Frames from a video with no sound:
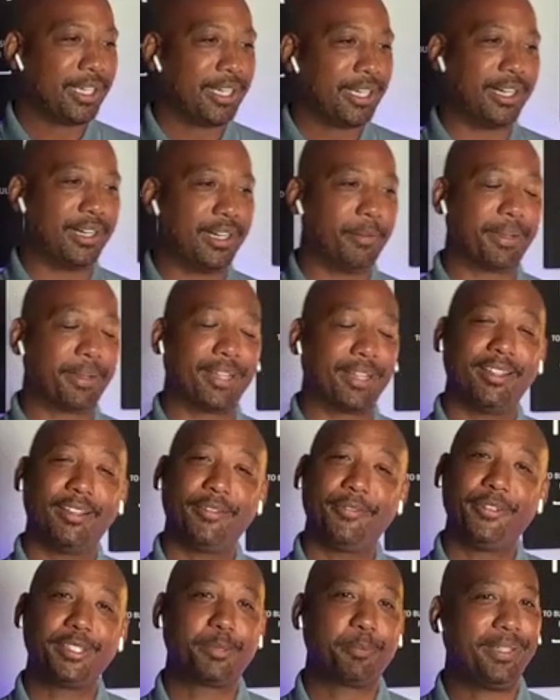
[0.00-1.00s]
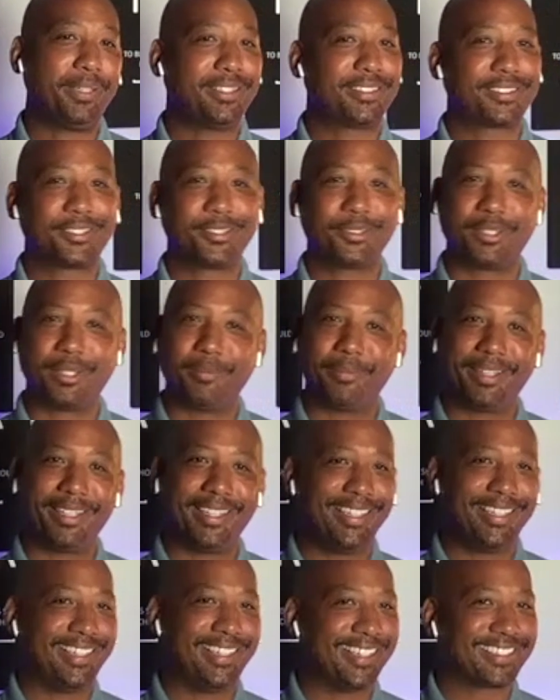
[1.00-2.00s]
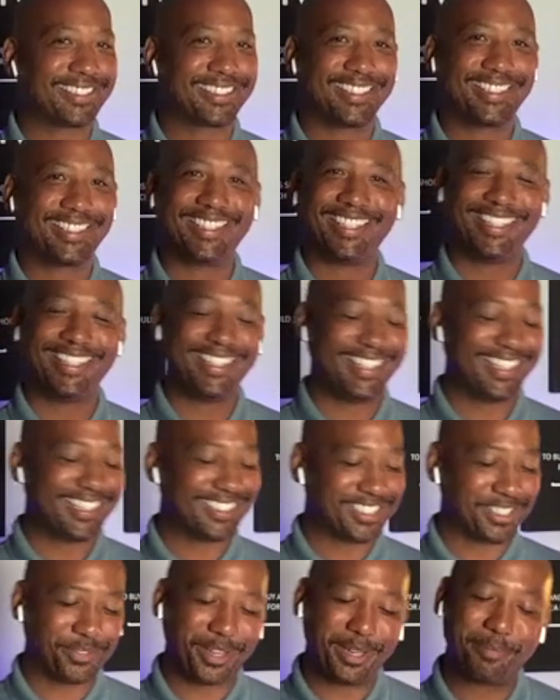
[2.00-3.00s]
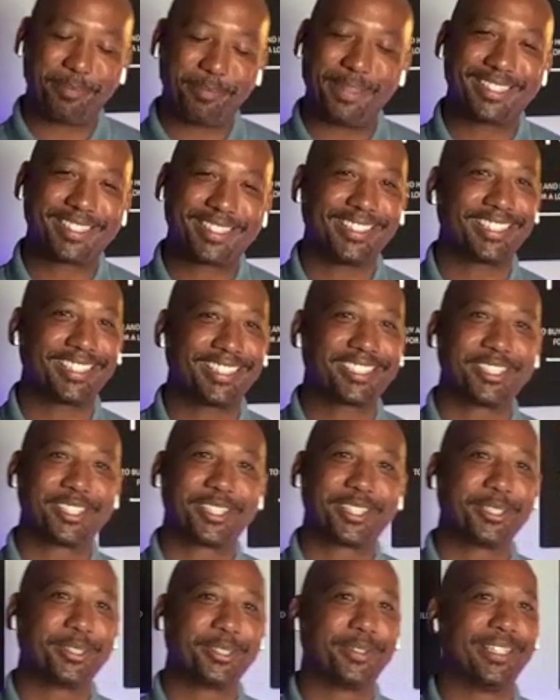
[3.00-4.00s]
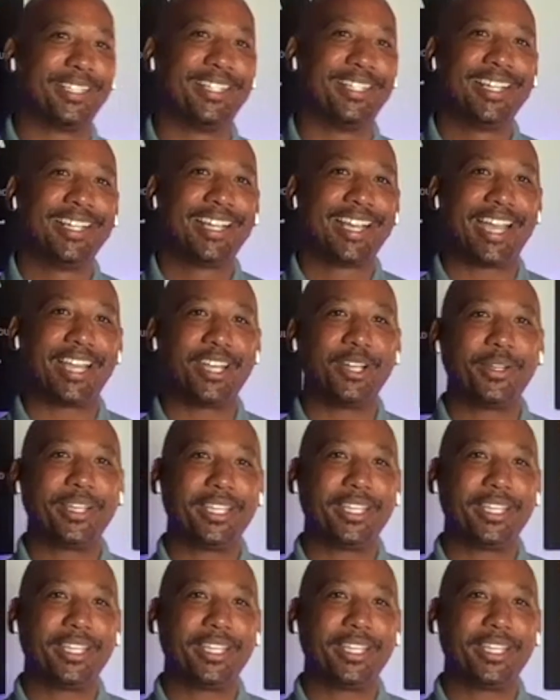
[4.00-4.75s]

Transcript: But I love his beats too. I mean, he has a great beat selection too. And I know